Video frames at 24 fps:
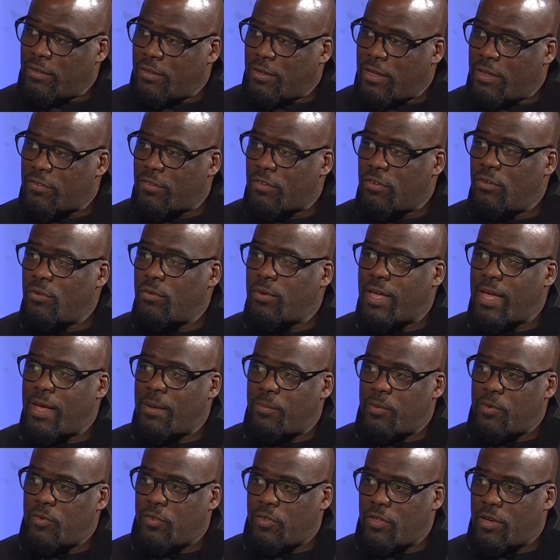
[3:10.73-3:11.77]
That's a new
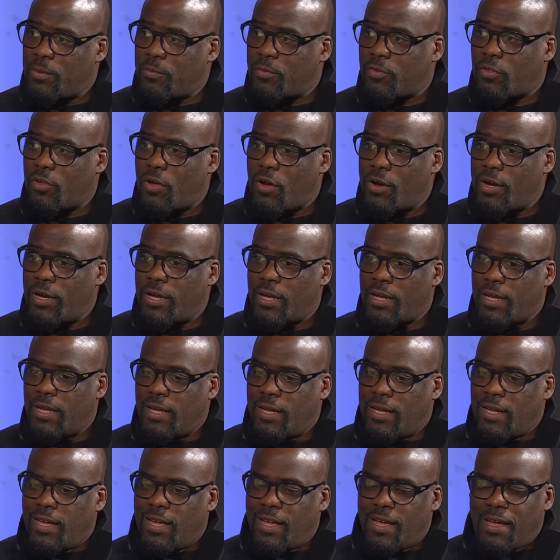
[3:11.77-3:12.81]
campus that I'm starting.
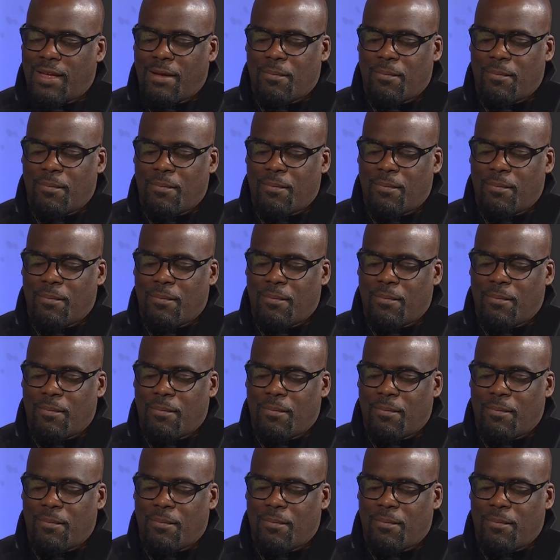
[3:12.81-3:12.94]
Okay.